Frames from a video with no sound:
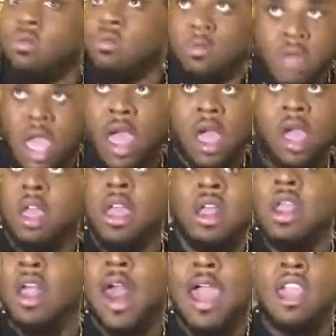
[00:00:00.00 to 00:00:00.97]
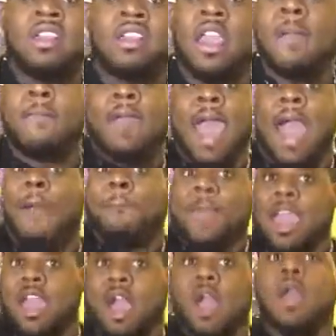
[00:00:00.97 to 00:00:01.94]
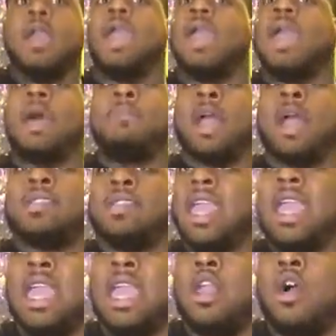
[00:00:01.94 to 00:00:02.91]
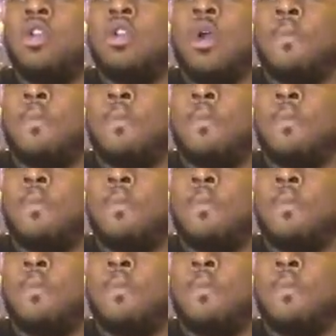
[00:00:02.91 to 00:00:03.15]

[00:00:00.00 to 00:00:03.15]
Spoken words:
Yo, he looked like he just got bigger. And I'm not saying eat on no